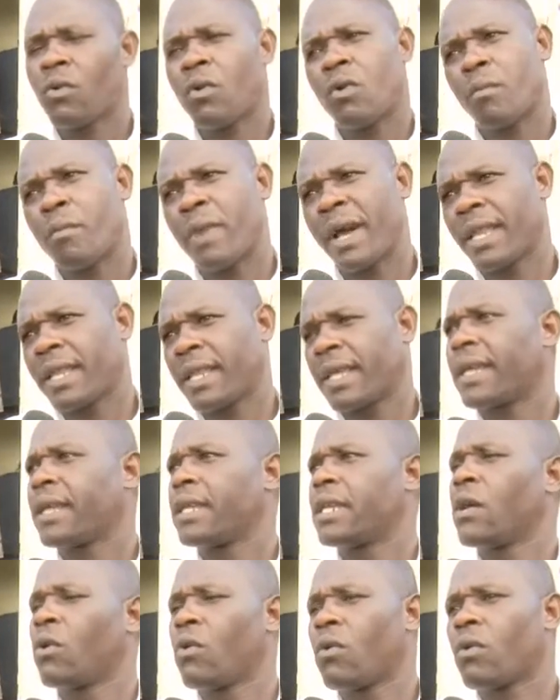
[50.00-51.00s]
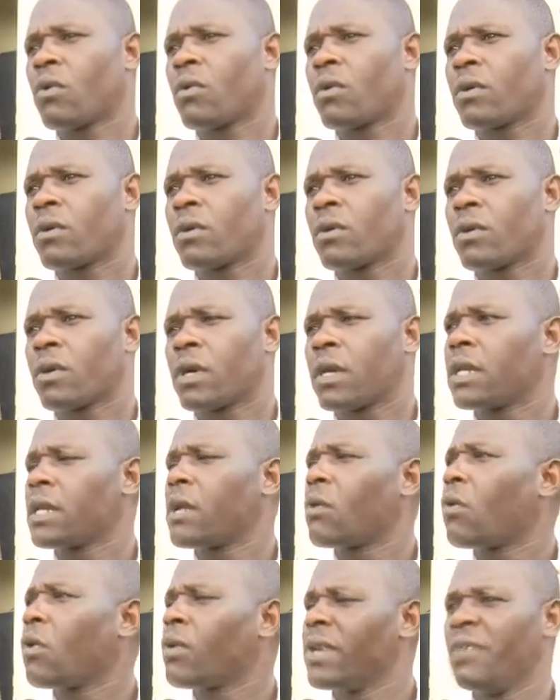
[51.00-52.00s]
you combine the whole,
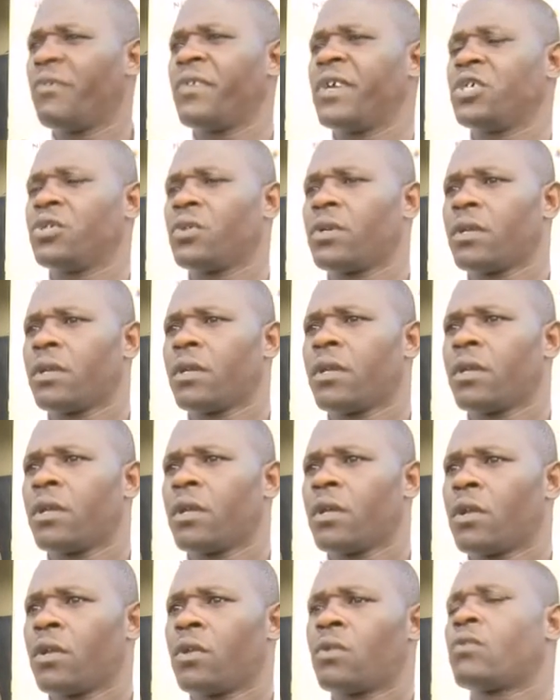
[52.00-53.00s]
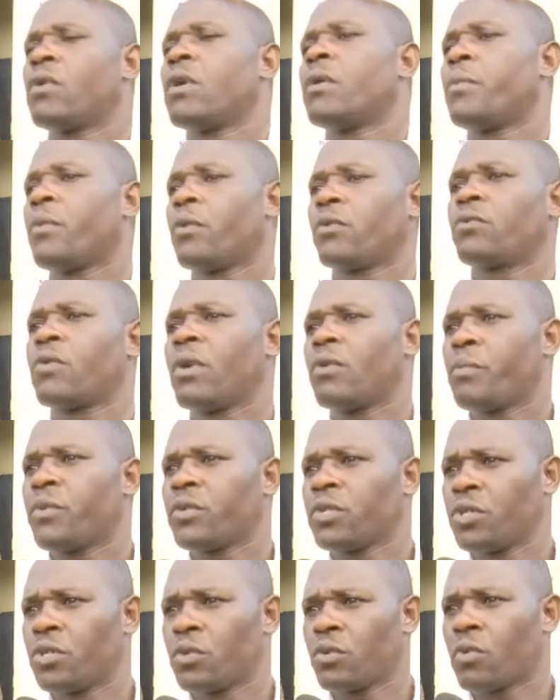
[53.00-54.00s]
the whole division to, to one
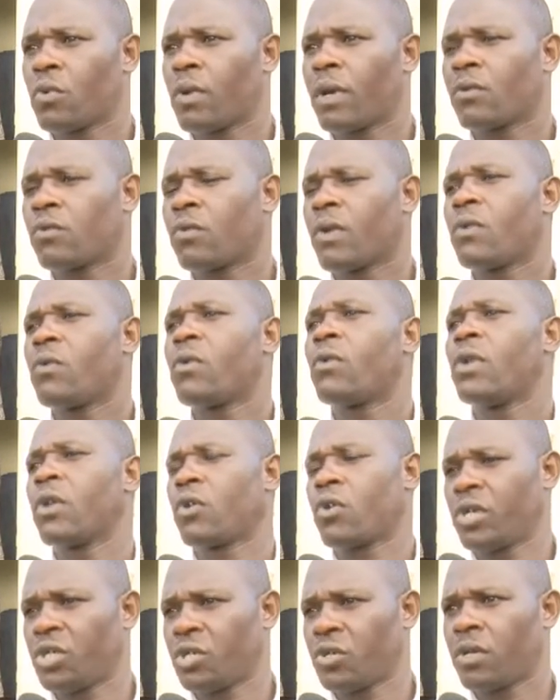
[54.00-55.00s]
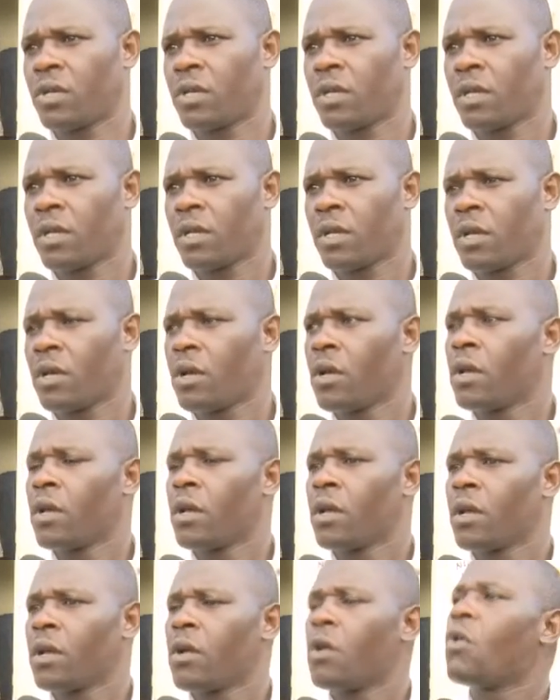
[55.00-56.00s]
position to one, to one location
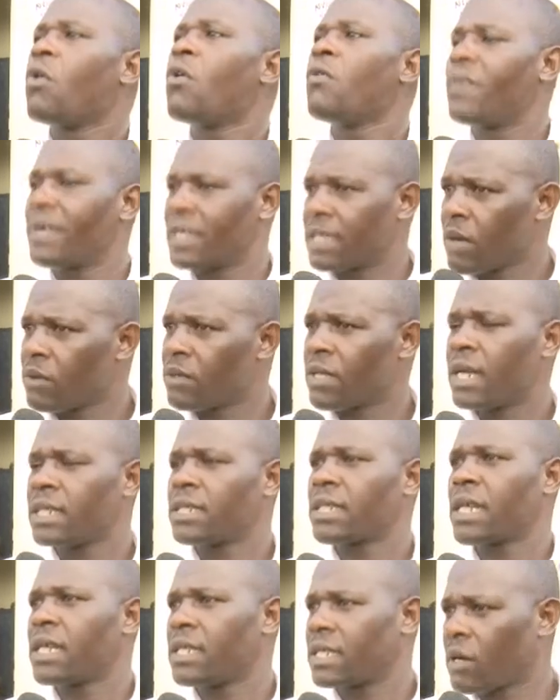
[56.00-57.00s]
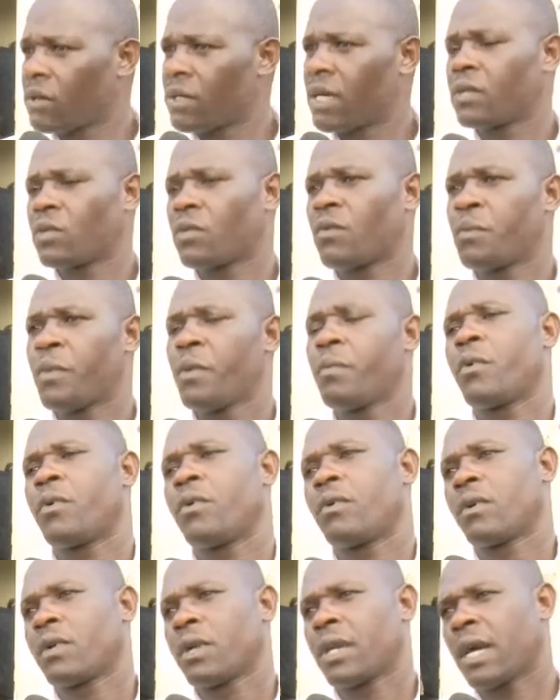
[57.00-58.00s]
over thousands and thousands of
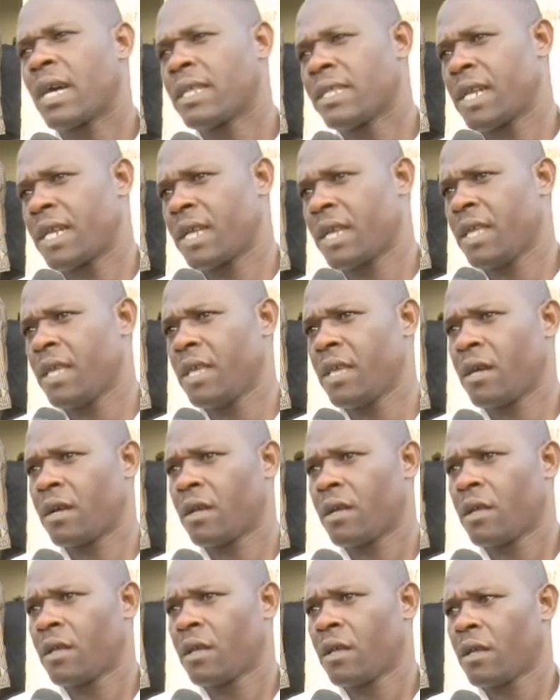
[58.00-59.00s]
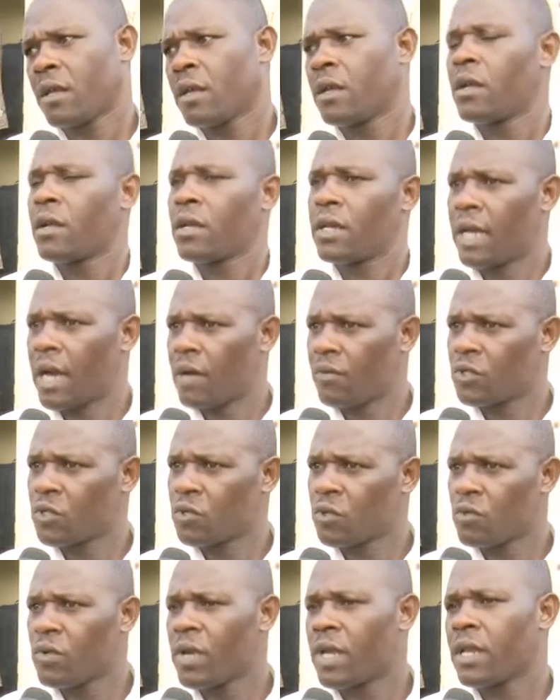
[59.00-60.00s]
people gathering here. They have
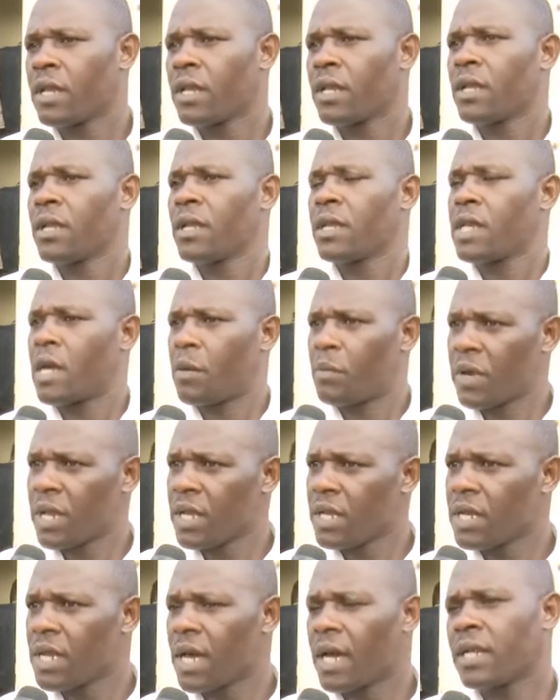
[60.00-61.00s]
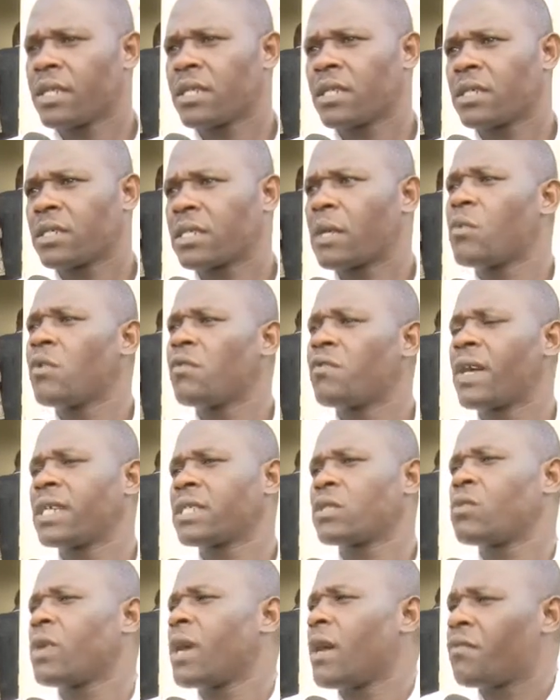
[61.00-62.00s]
children, they are pregnant. Some of
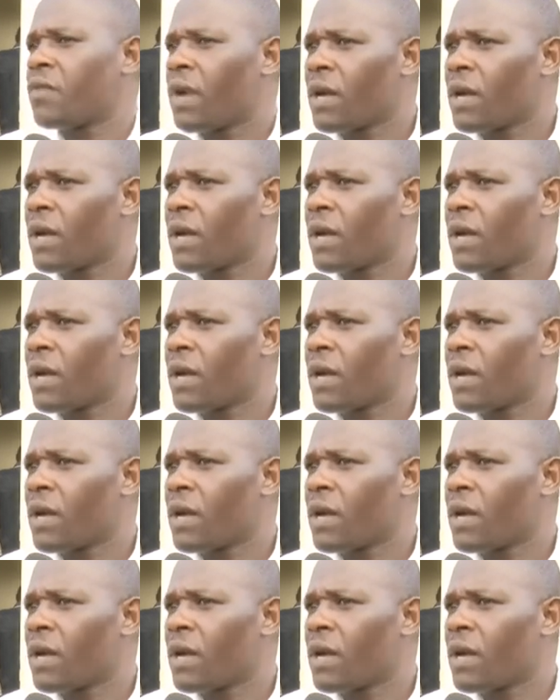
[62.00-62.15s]
us, we have